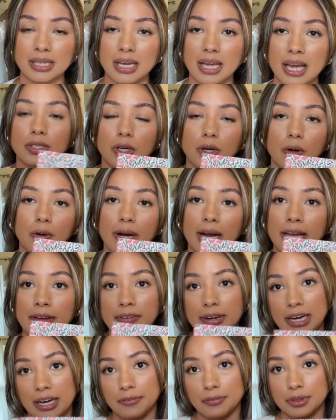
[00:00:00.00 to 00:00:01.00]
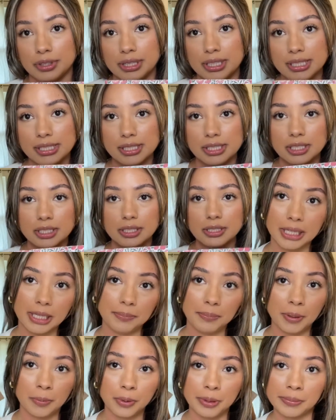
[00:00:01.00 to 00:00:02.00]
So I even have one this year, keep
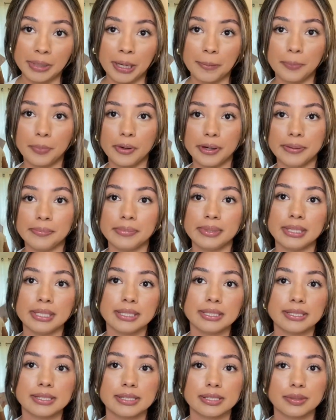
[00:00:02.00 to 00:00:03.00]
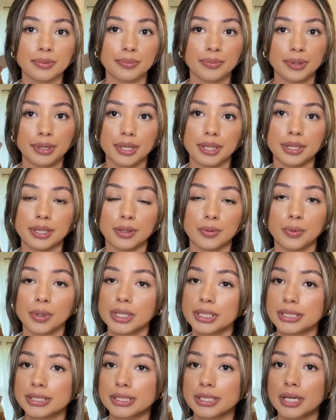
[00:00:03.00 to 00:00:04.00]
up with my appointments, with work
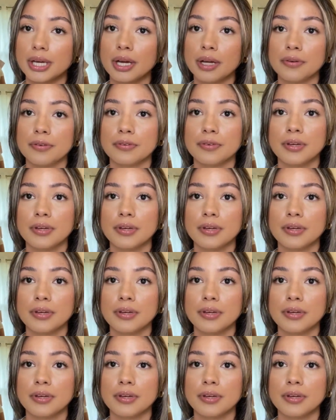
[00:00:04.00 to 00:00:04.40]
stuff,